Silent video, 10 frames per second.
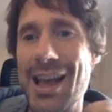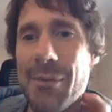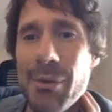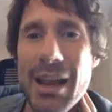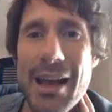
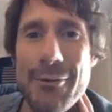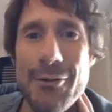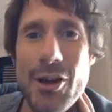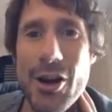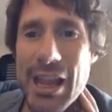and we
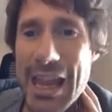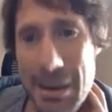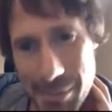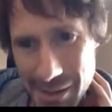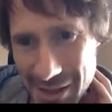have
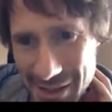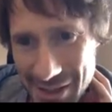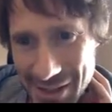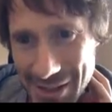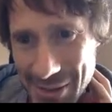
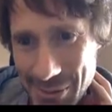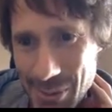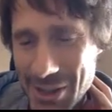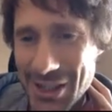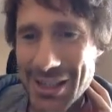Ergebnis,
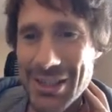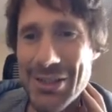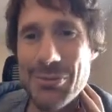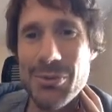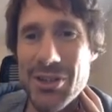which
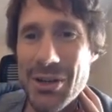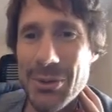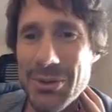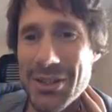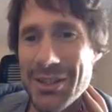is
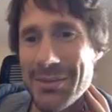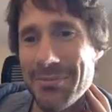result.